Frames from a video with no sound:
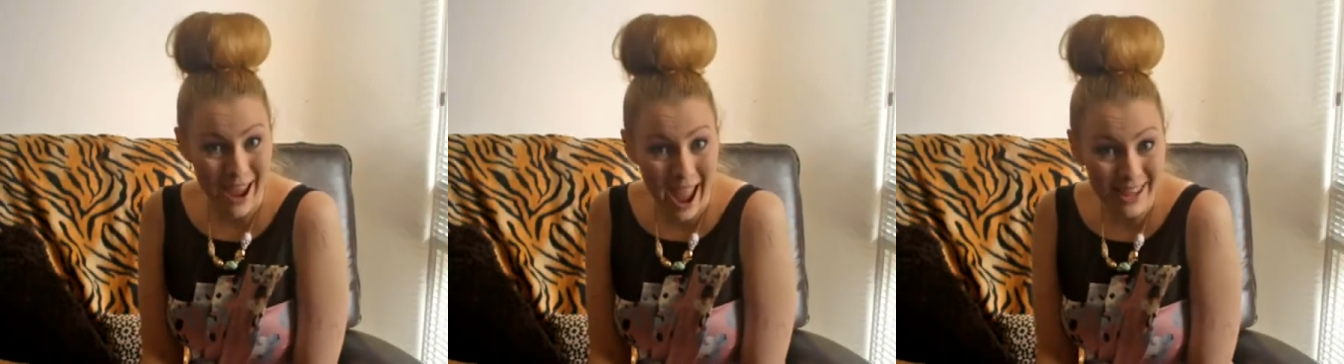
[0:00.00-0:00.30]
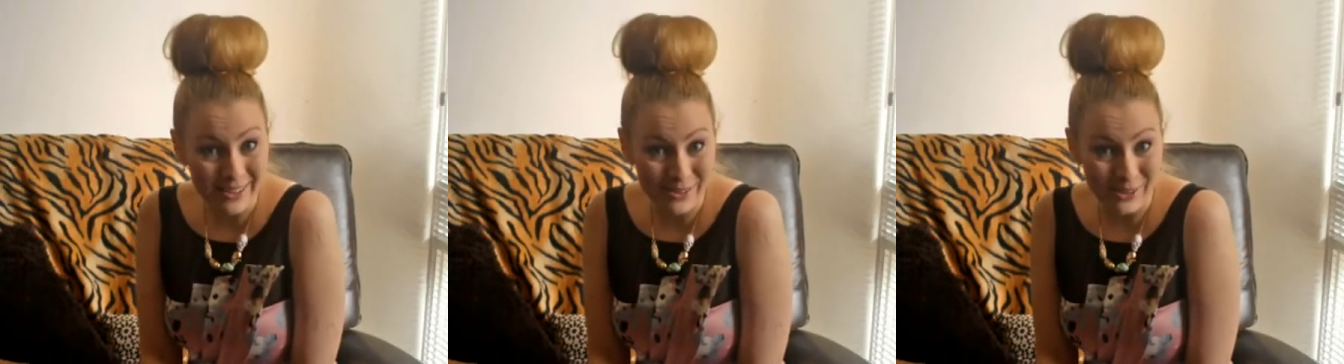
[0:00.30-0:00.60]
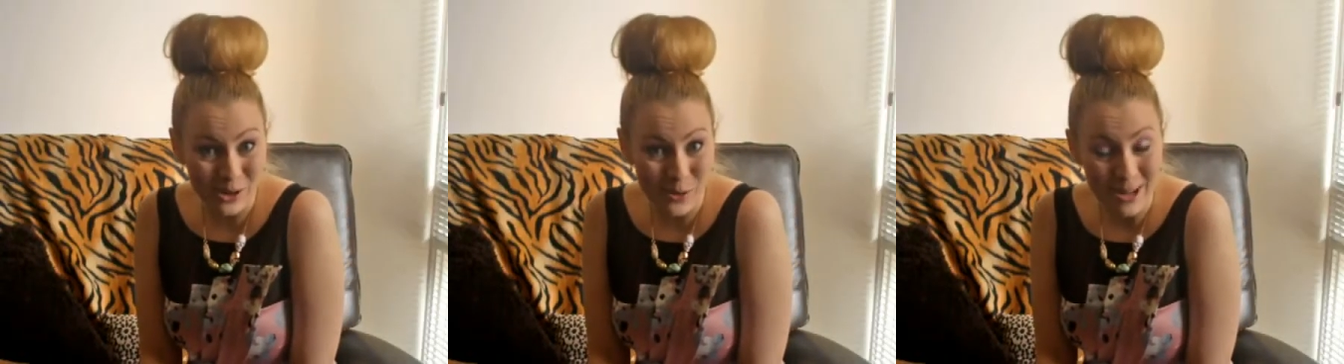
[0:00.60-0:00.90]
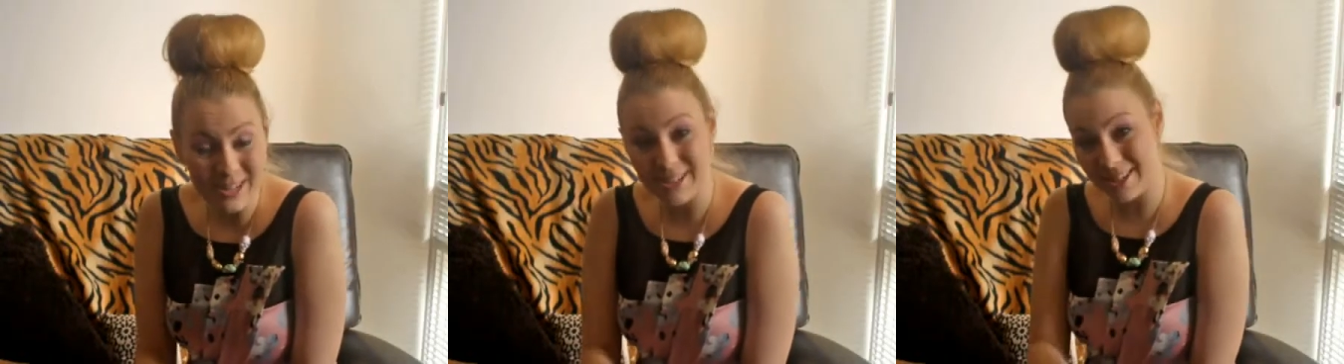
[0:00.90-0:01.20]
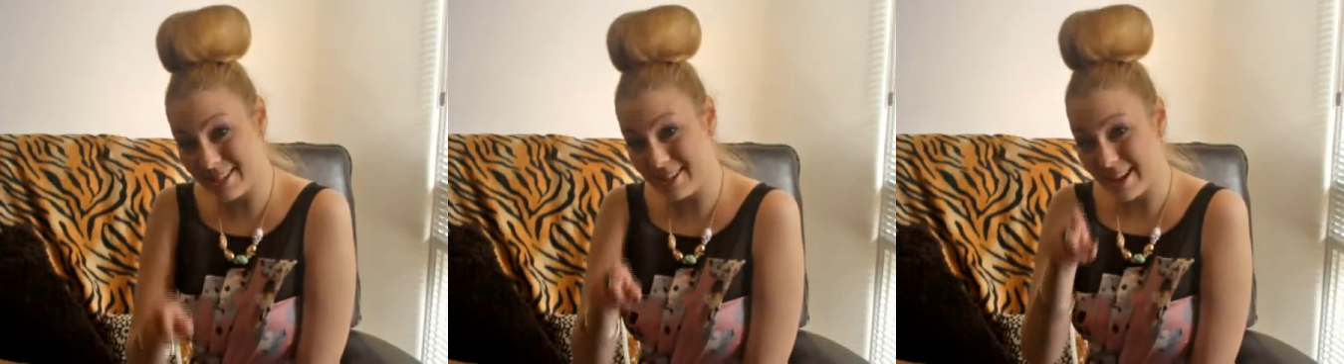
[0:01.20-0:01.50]
Answering
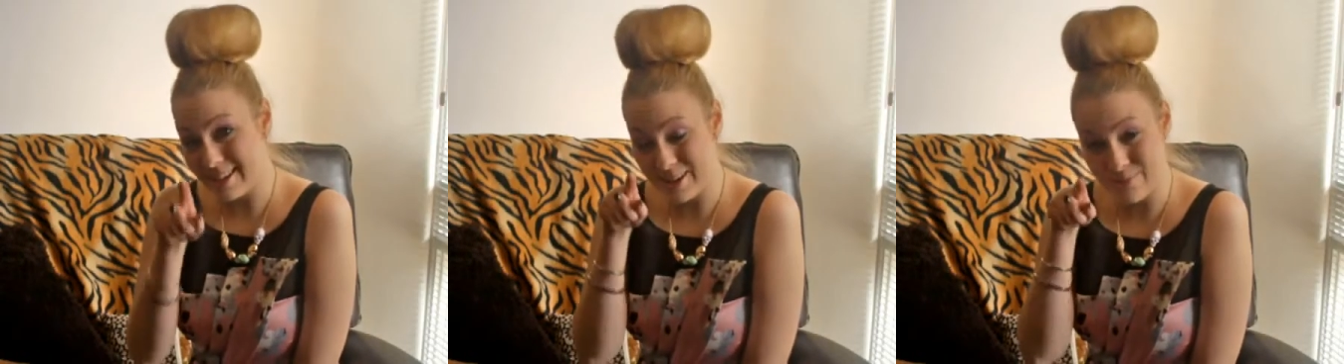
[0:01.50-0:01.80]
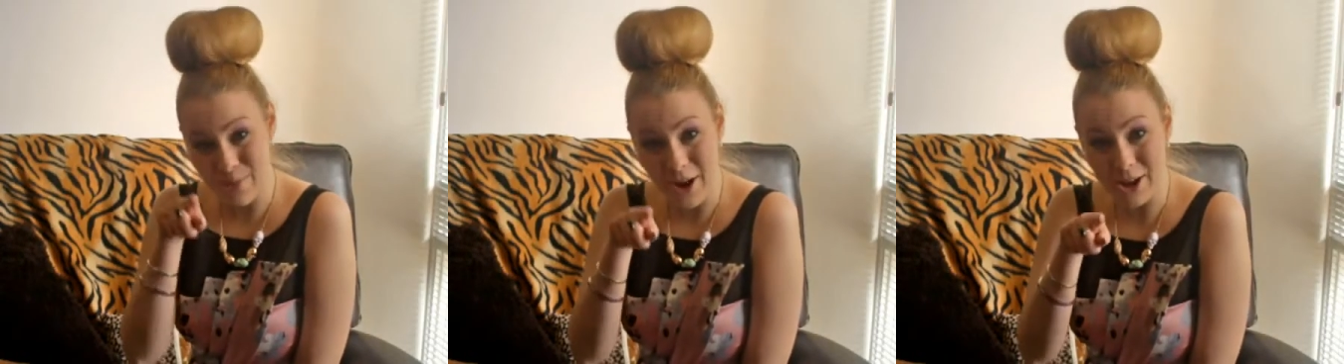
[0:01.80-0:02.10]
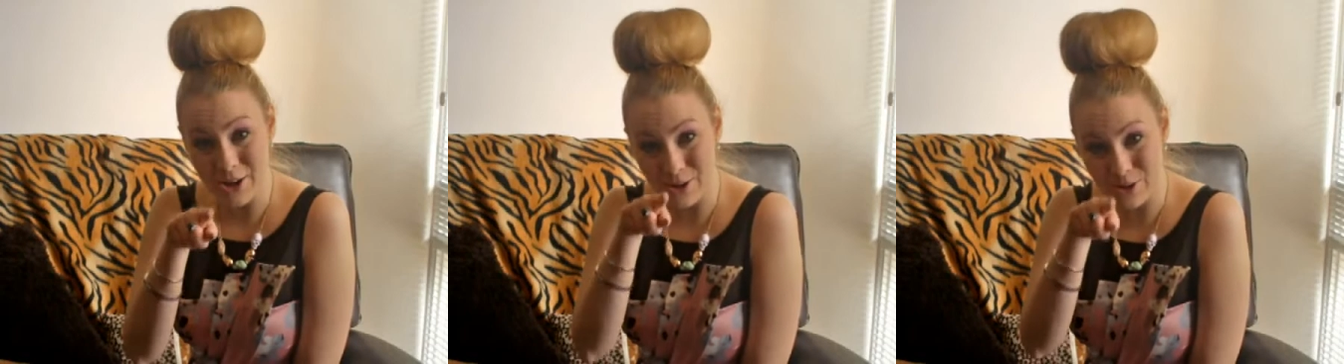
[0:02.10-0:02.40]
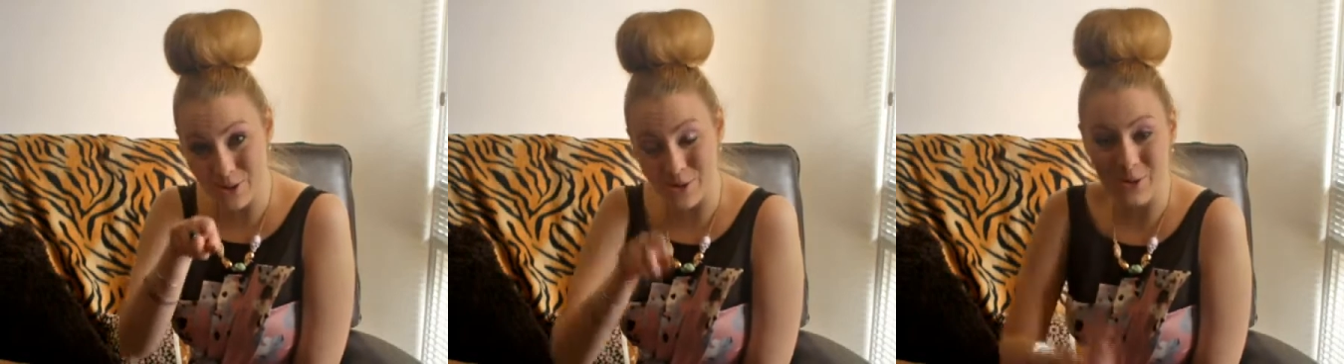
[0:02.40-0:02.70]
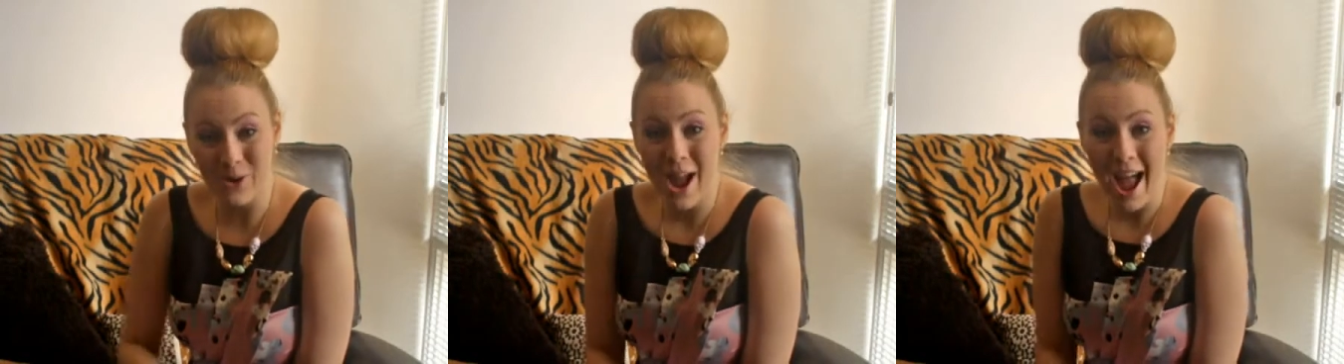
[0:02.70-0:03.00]
questions sent in by
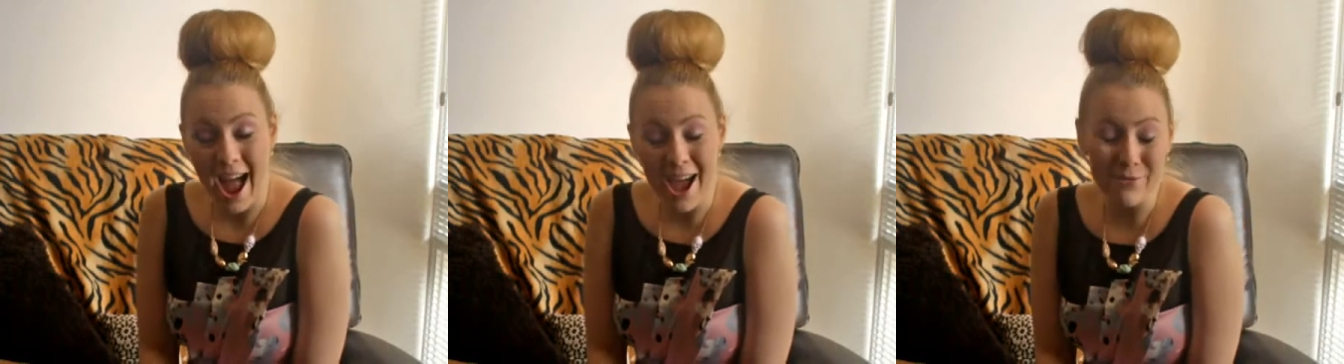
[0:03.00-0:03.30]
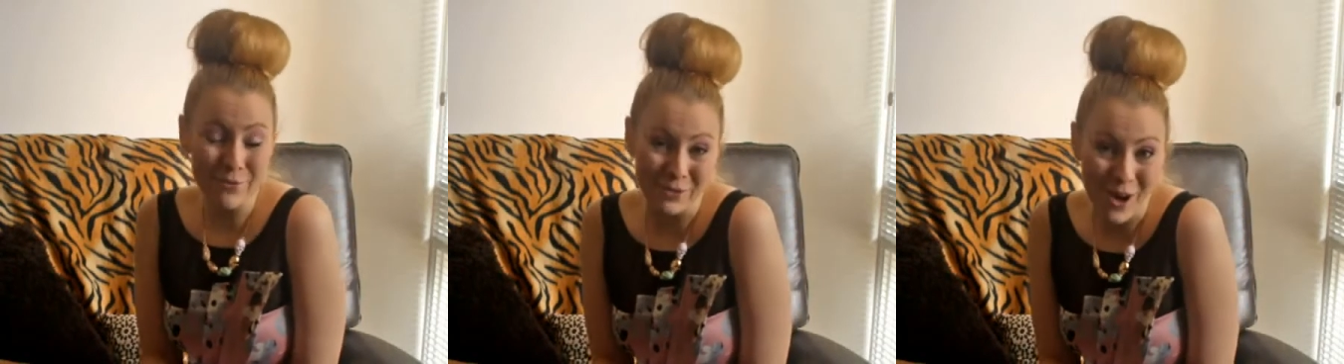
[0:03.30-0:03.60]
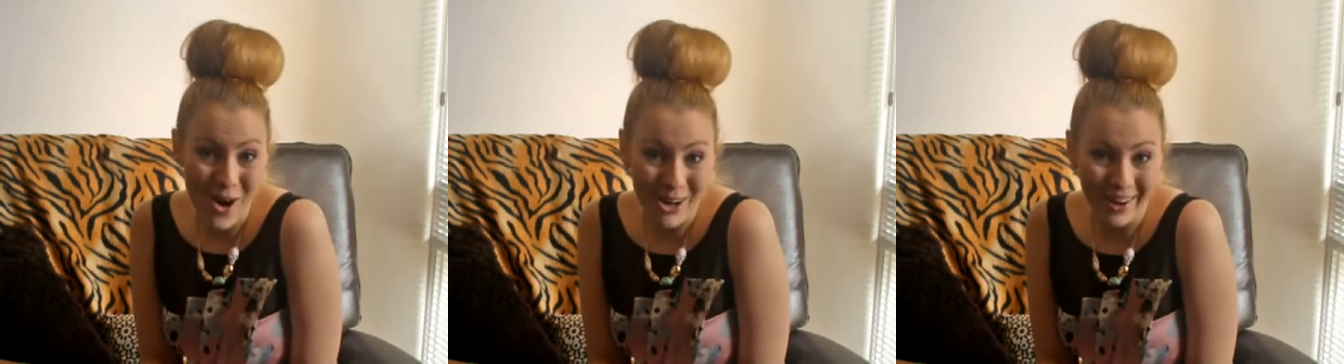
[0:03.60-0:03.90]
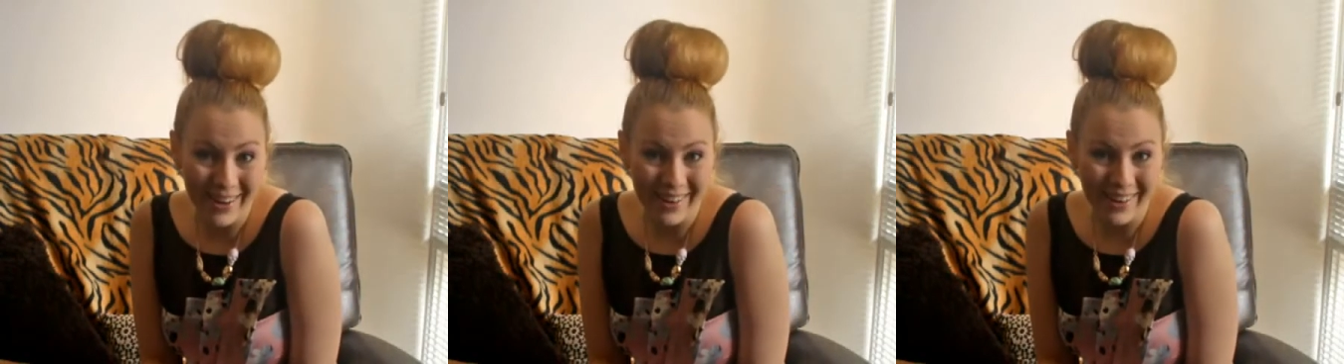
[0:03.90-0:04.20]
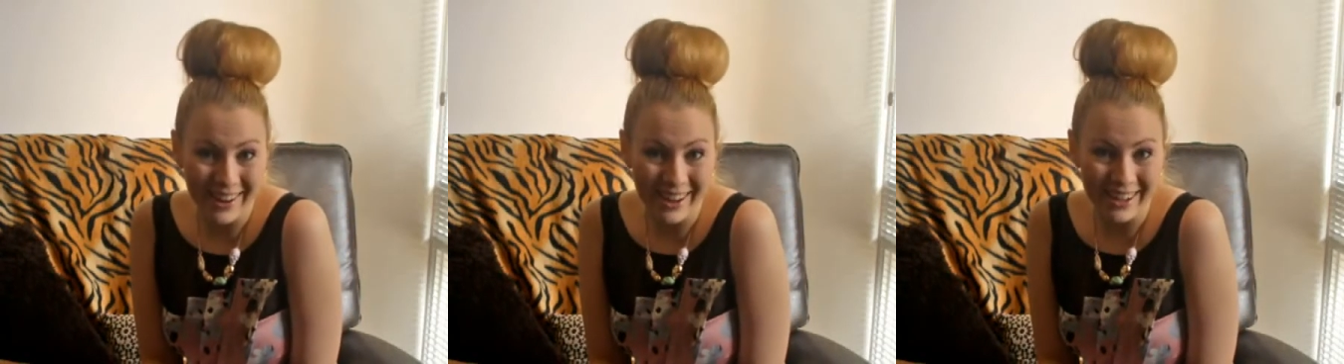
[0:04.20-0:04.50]
you at Frock
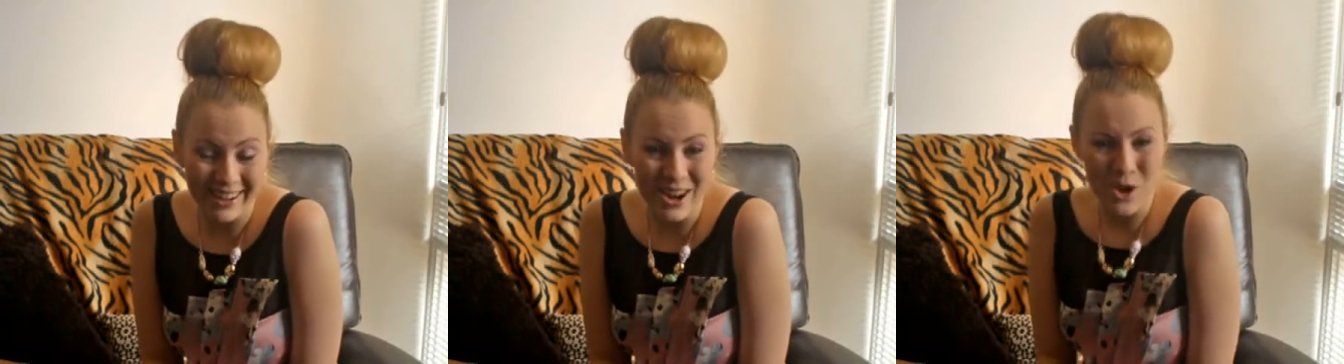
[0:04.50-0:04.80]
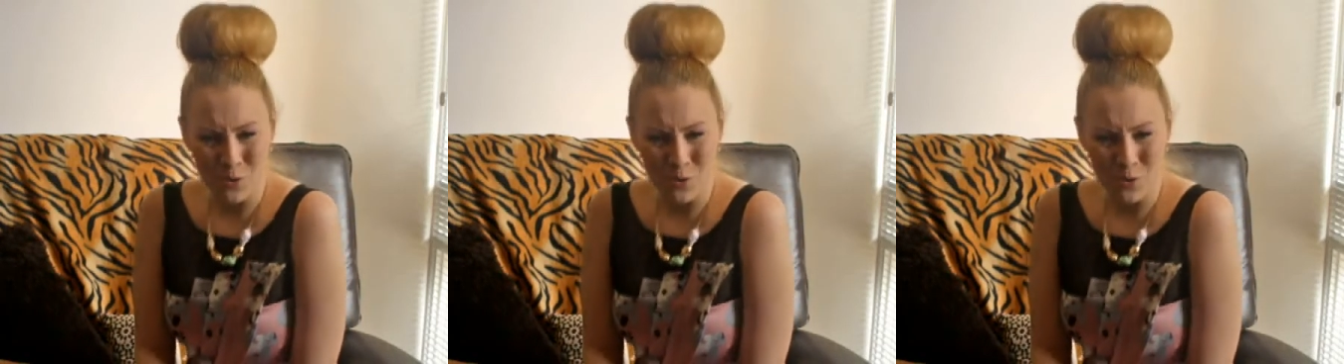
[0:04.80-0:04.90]
On.